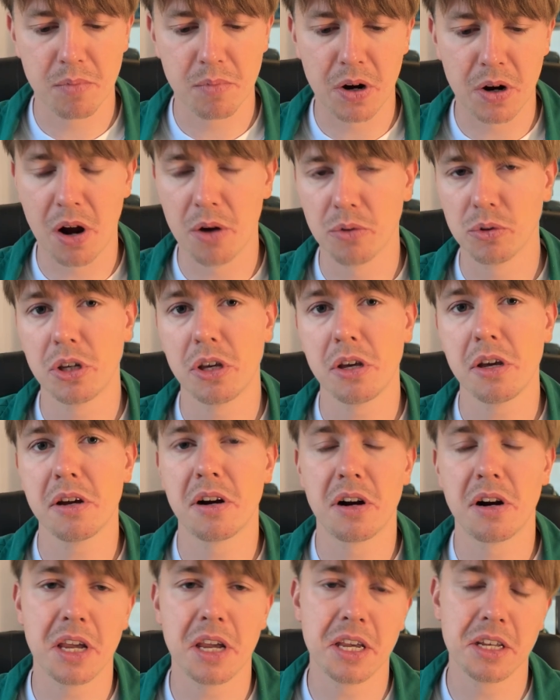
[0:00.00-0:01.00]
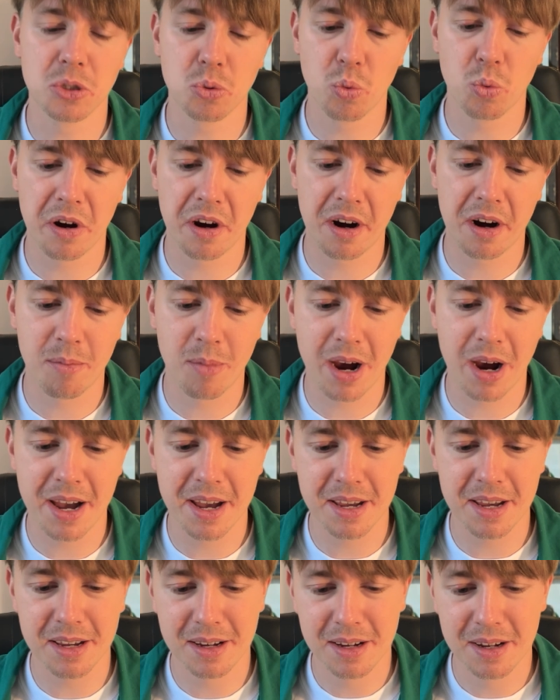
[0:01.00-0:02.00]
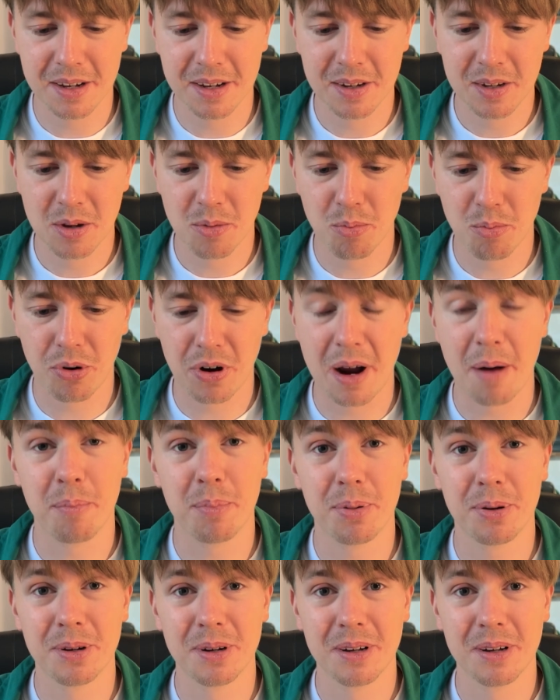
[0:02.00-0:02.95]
around here is where my prep